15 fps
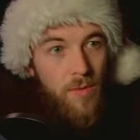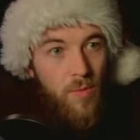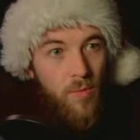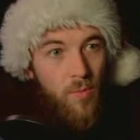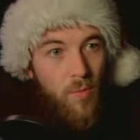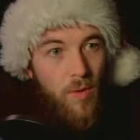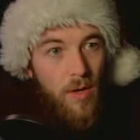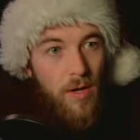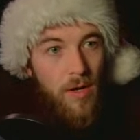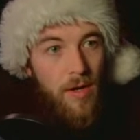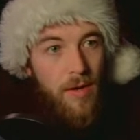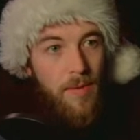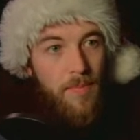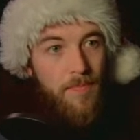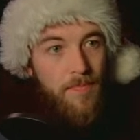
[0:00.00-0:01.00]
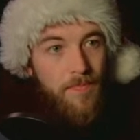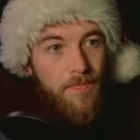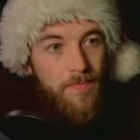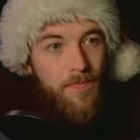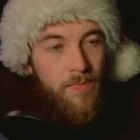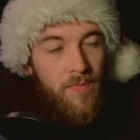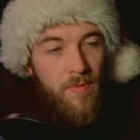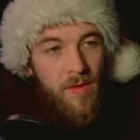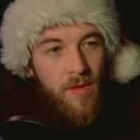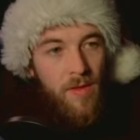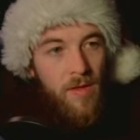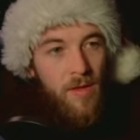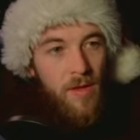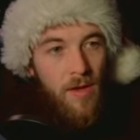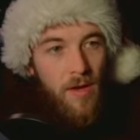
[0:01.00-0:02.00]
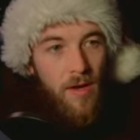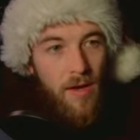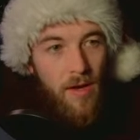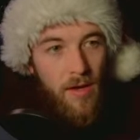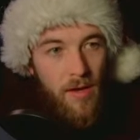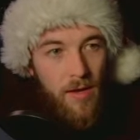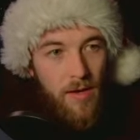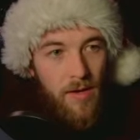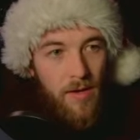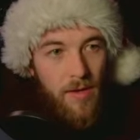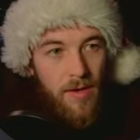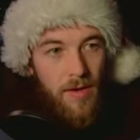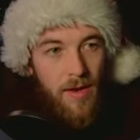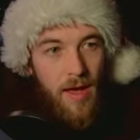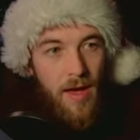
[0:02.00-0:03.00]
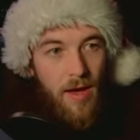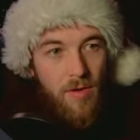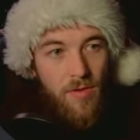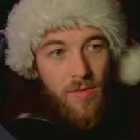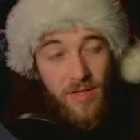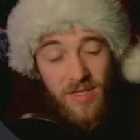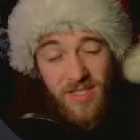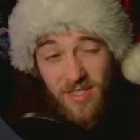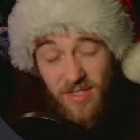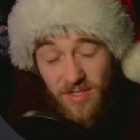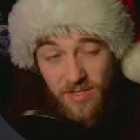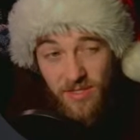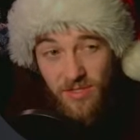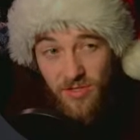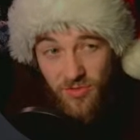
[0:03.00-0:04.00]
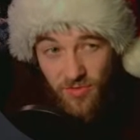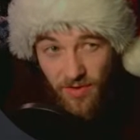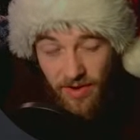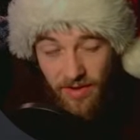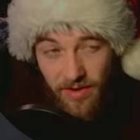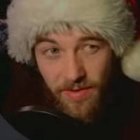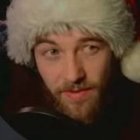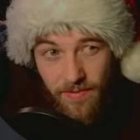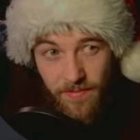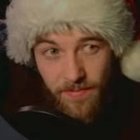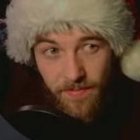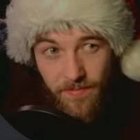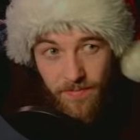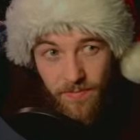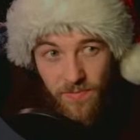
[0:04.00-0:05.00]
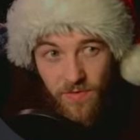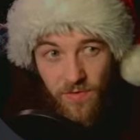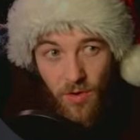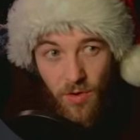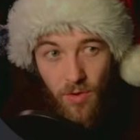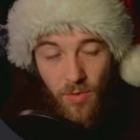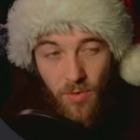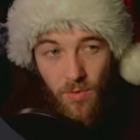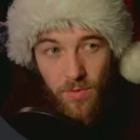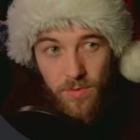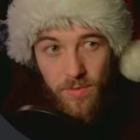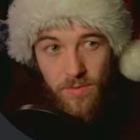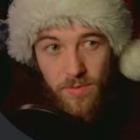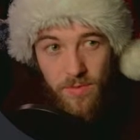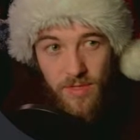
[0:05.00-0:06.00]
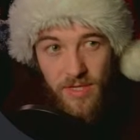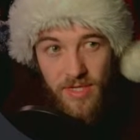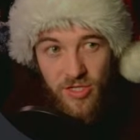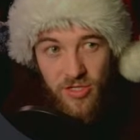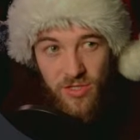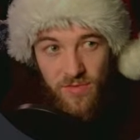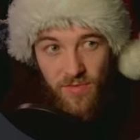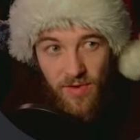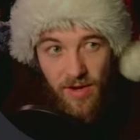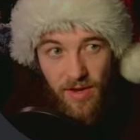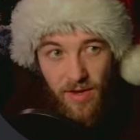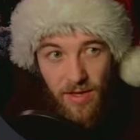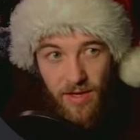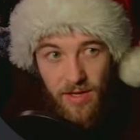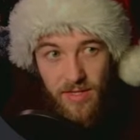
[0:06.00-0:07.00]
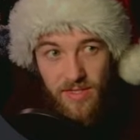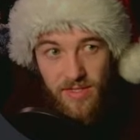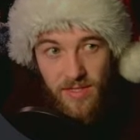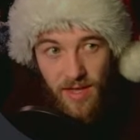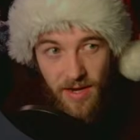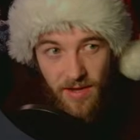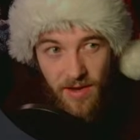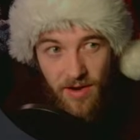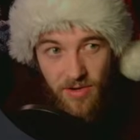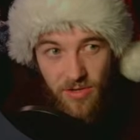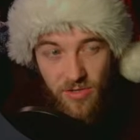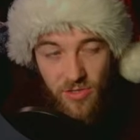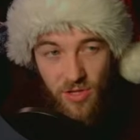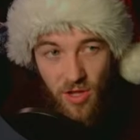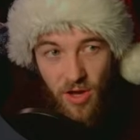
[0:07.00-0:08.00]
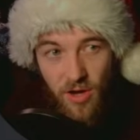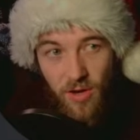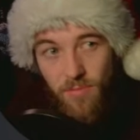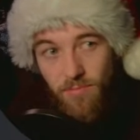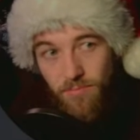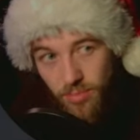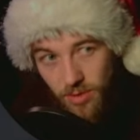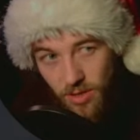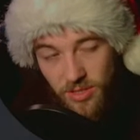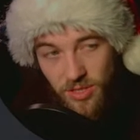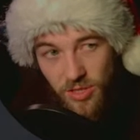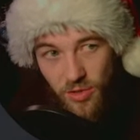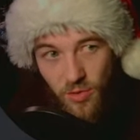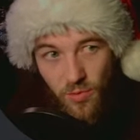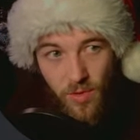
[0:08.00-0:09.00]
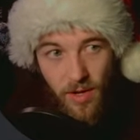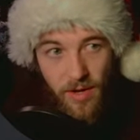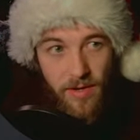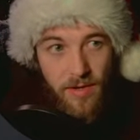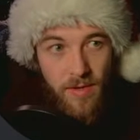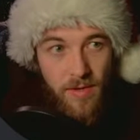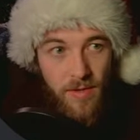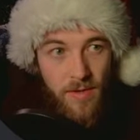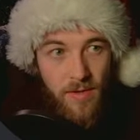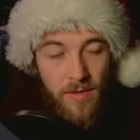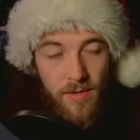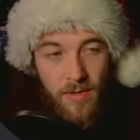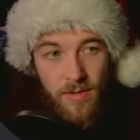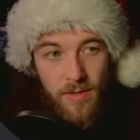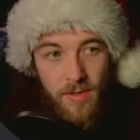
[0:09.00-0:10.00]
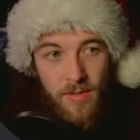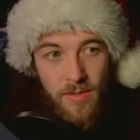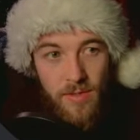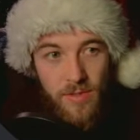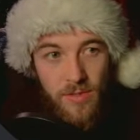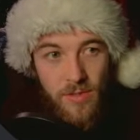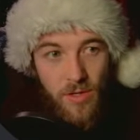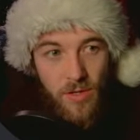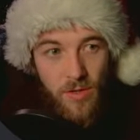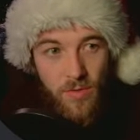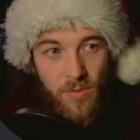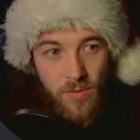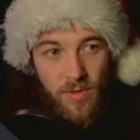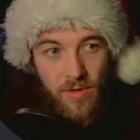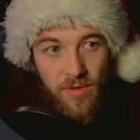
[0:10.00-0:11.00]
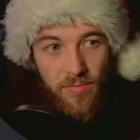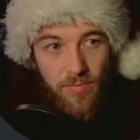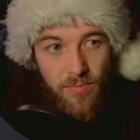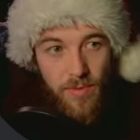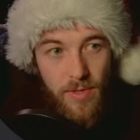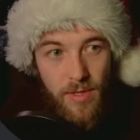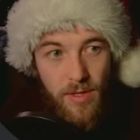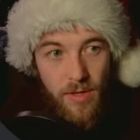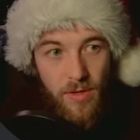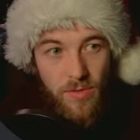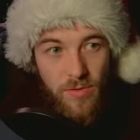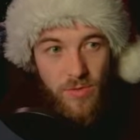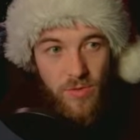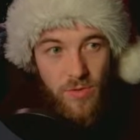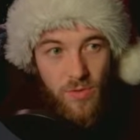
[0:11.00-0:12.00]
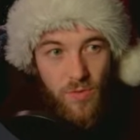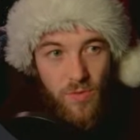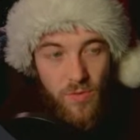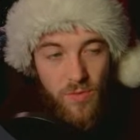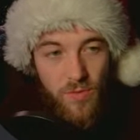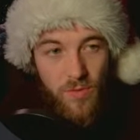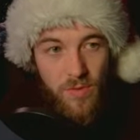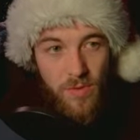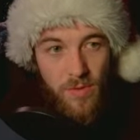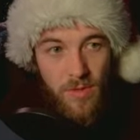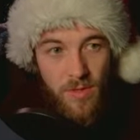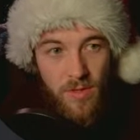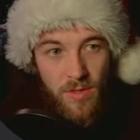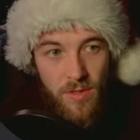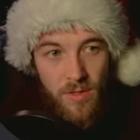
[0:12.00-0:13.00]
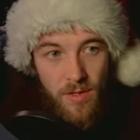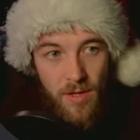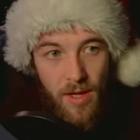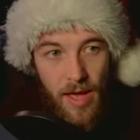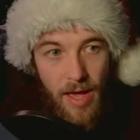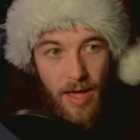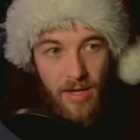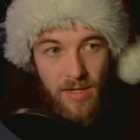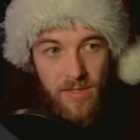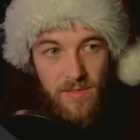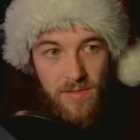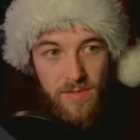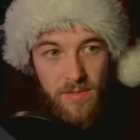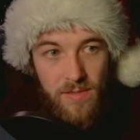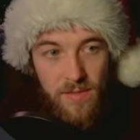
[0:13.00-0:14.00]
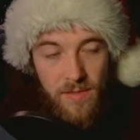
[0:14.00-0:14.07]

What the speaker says: Y. And now this is a string. So each string is 10 characters long plus a new line. So if we go to x